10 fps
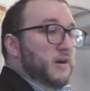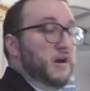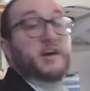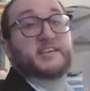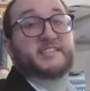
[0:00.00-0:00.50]

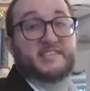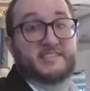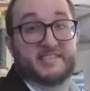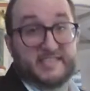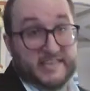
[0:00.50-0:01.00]
All this is
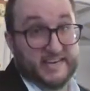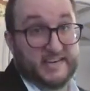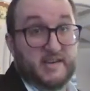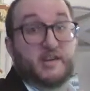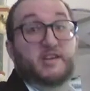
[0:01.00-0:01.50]
to say,
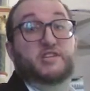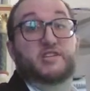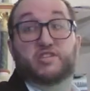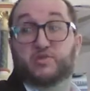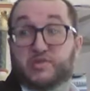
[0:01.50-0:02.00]

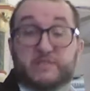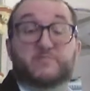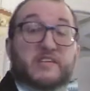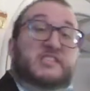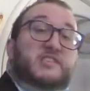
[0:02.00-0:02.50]
do some
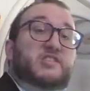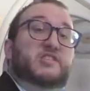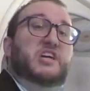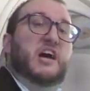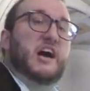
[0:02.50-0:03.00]

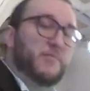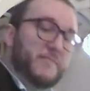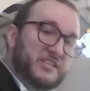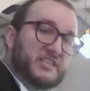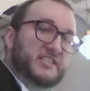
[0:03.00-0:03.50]
research. How
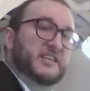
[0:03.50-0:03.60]
much does the